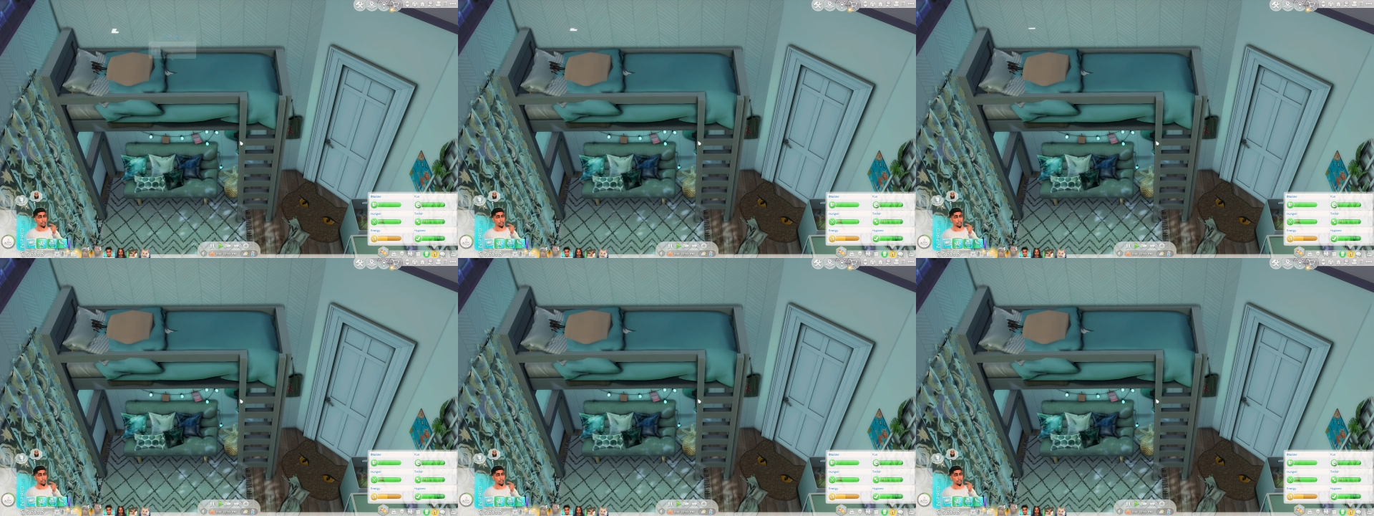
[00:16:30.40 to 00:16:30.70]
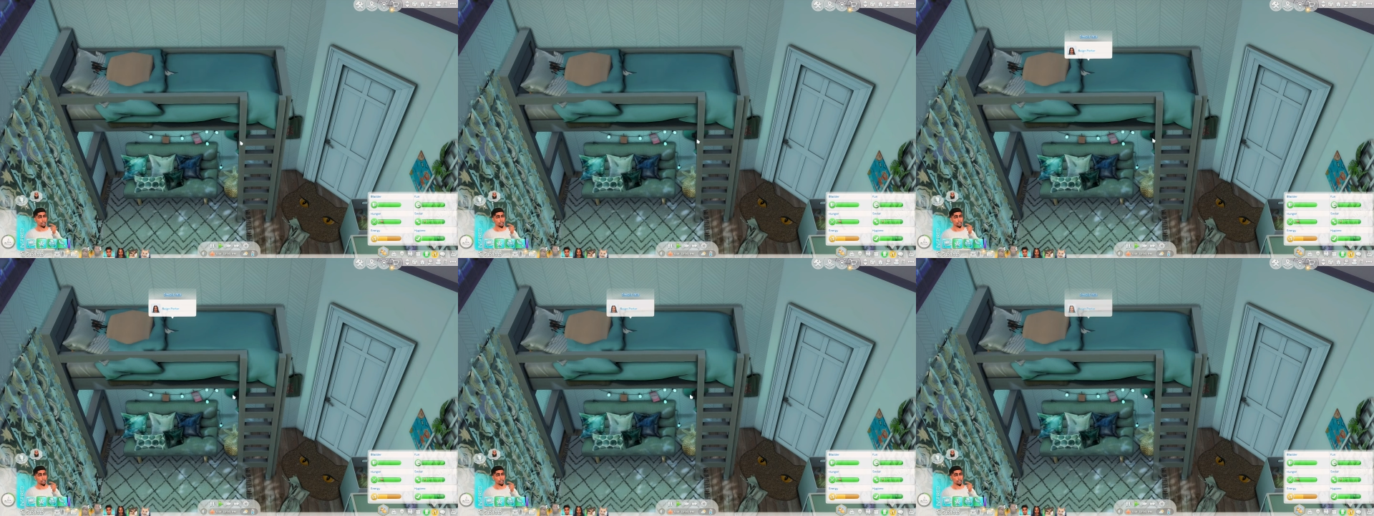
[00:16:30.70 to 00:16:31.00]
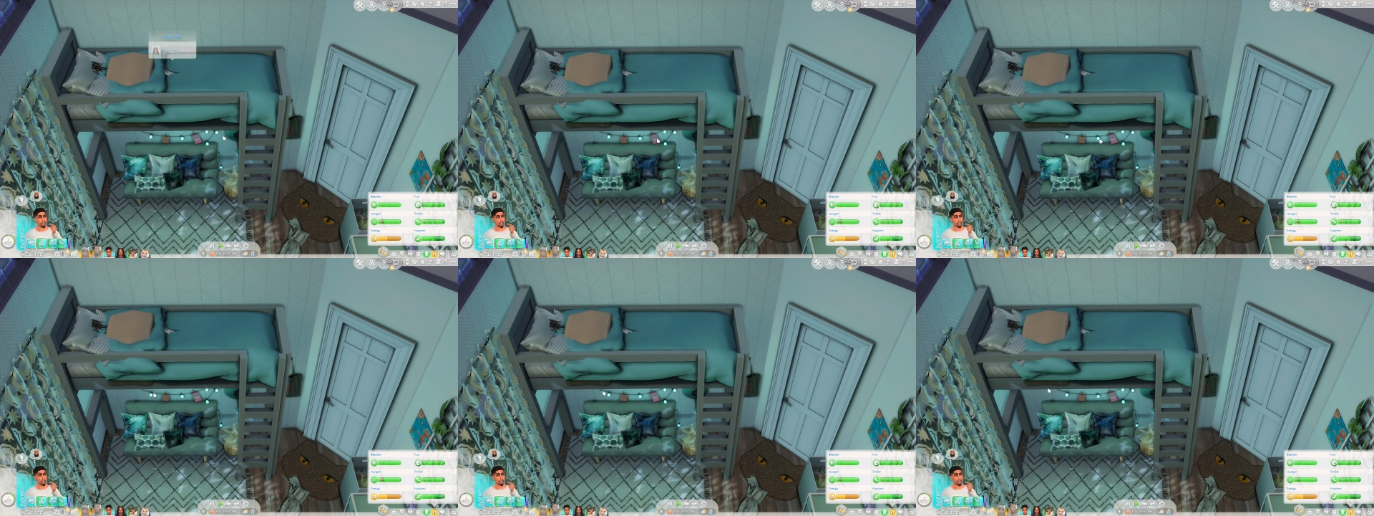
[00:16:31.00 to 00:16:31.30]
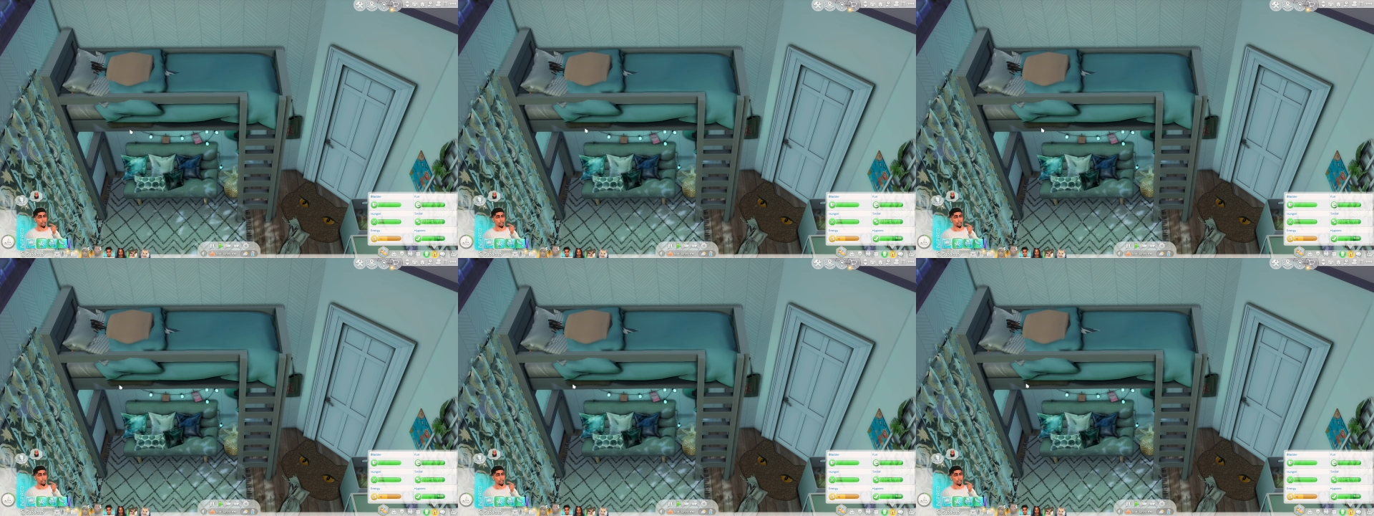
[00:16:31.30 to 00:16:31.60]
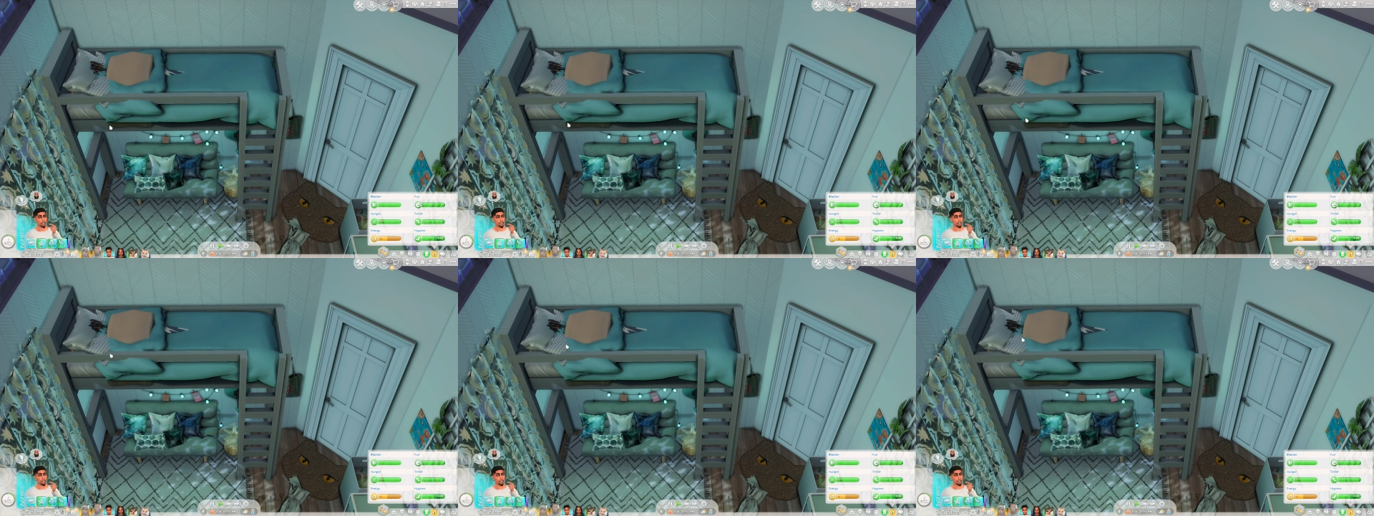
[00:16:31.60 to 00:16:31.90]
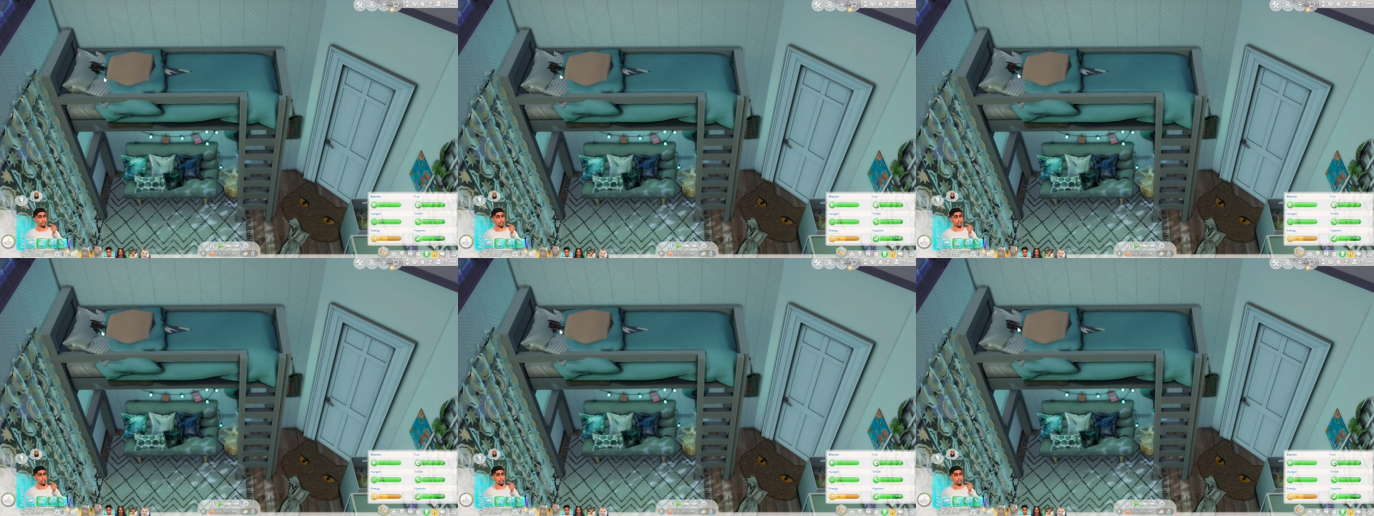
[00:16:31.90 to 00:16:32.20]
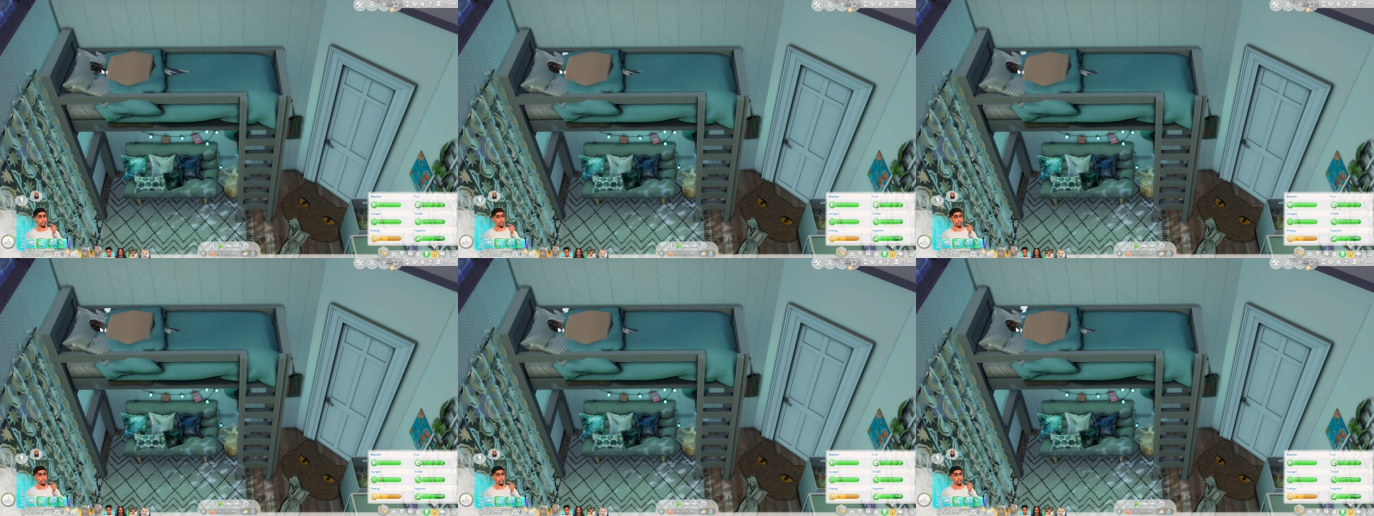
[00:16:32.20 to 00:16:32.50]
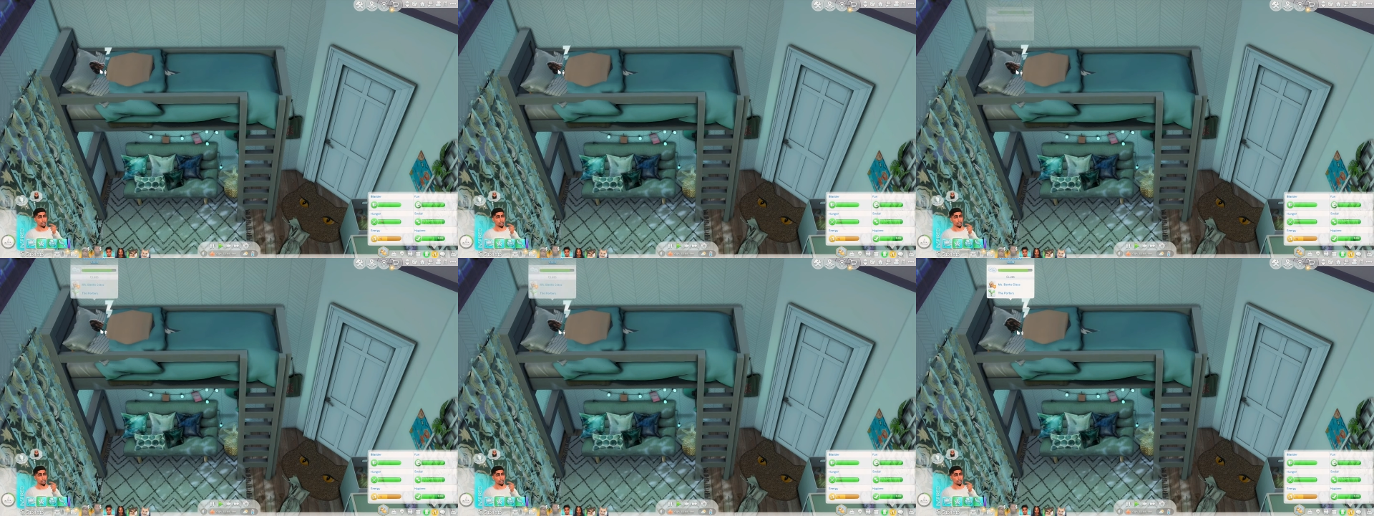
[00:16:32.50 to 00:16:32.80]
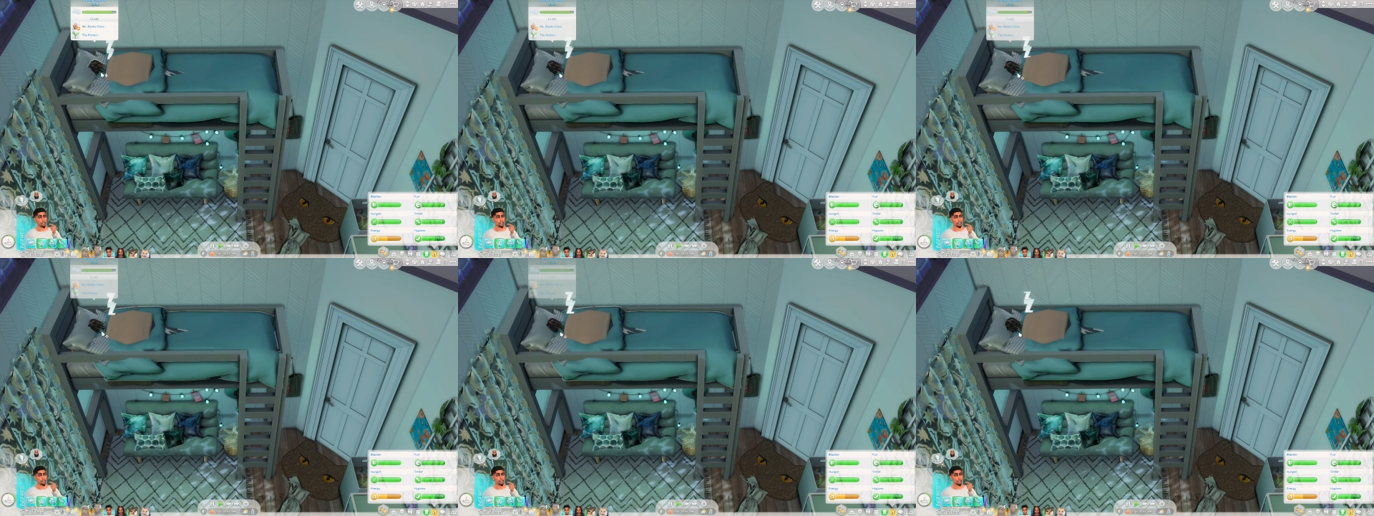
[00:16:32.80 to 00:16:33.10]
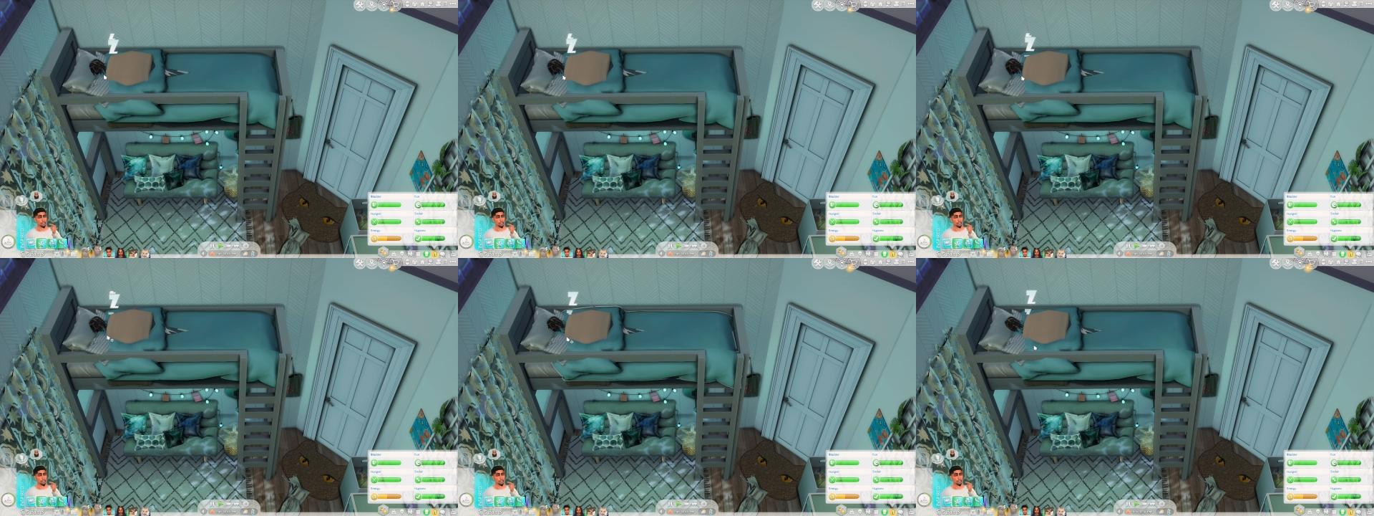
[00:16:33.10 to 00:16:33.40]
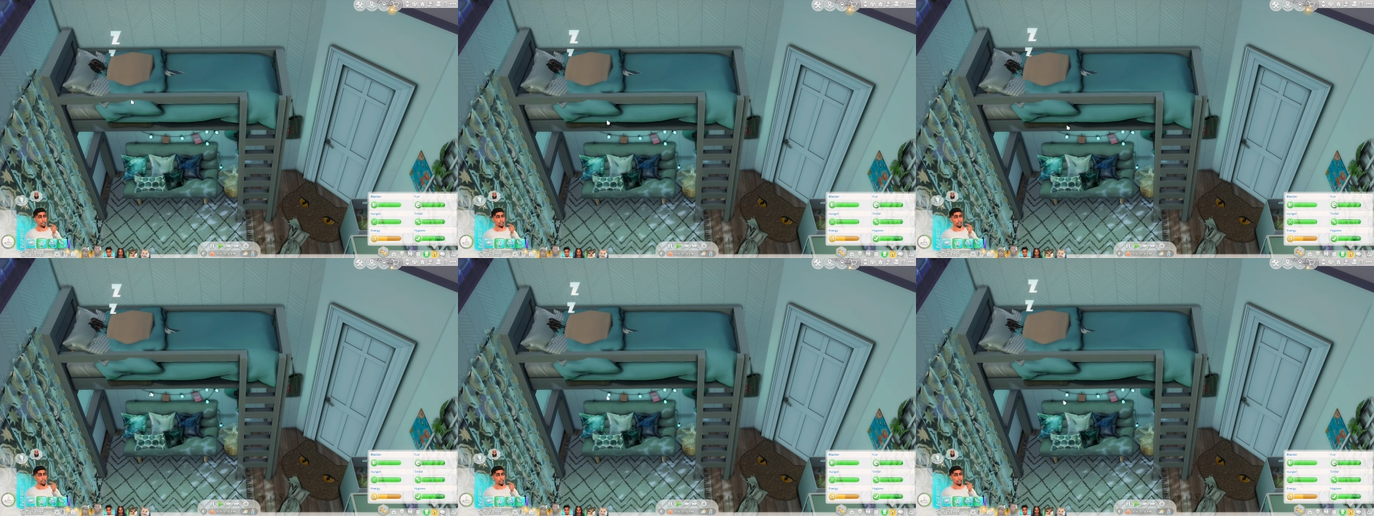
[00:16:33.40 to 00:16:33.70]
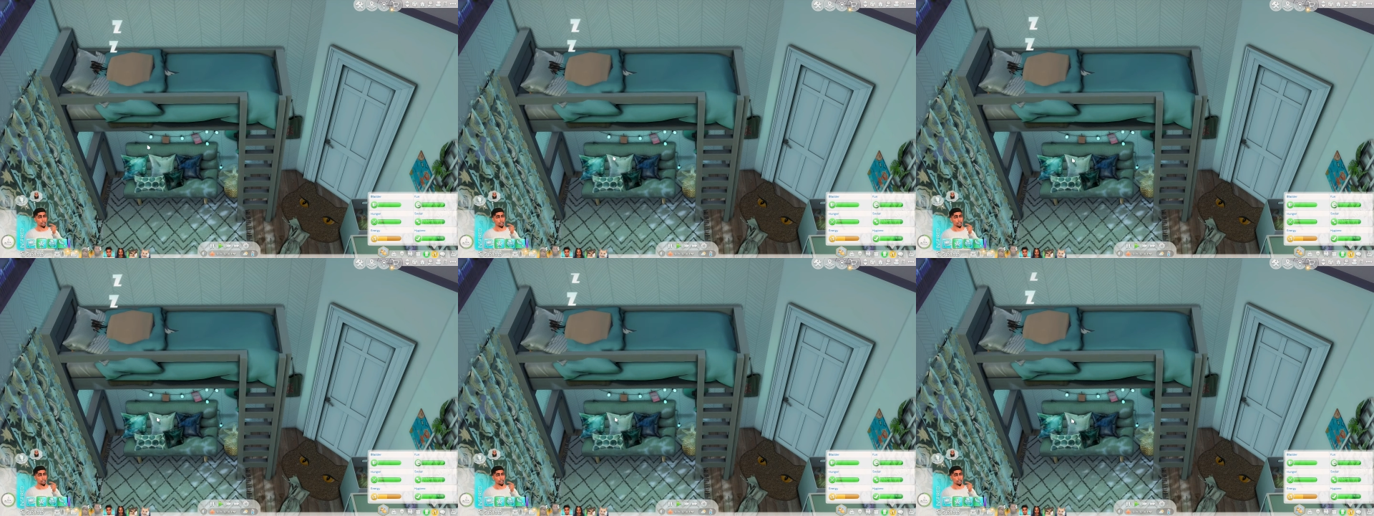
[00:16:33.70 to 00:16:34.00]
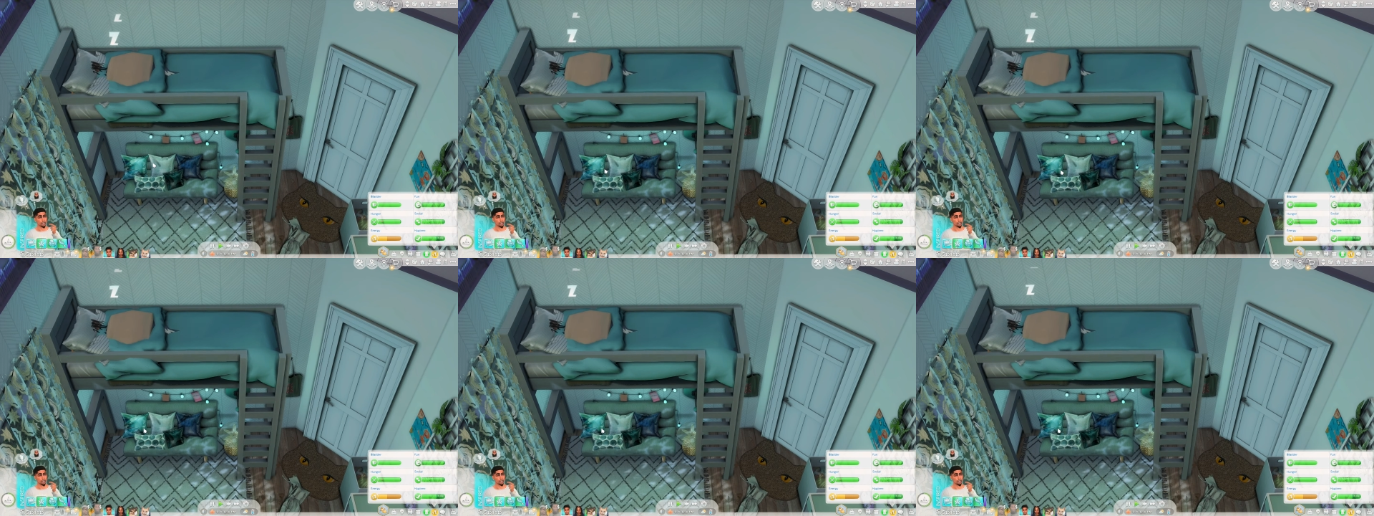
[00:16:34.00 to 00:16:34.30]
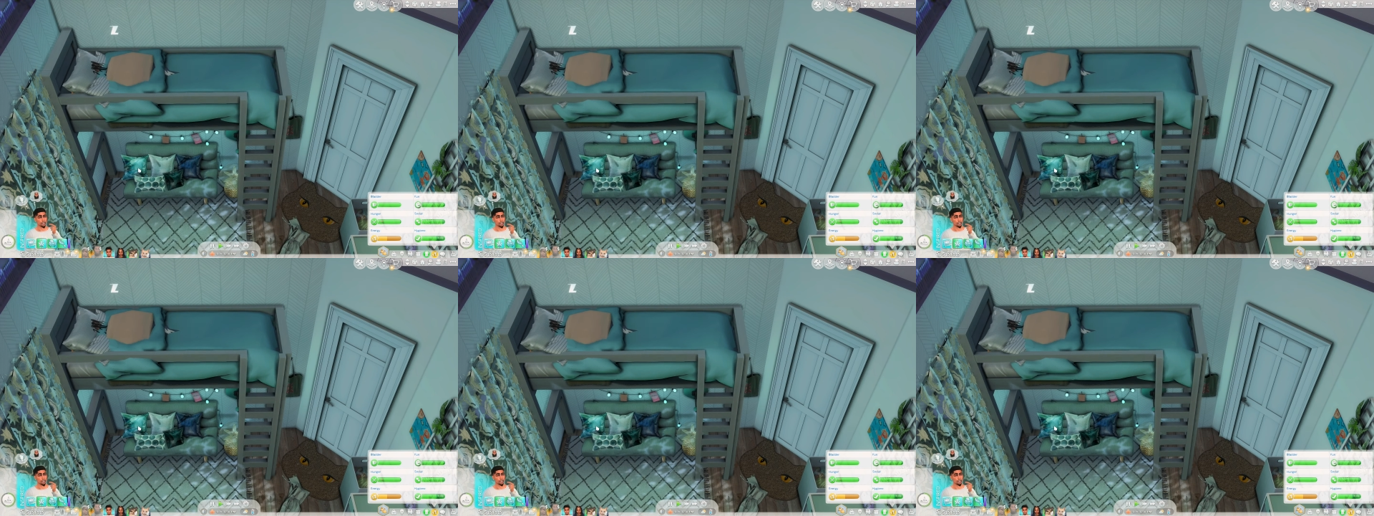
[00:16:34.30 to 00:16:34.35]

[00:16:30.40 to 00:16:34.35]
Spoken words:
(no speaker visible)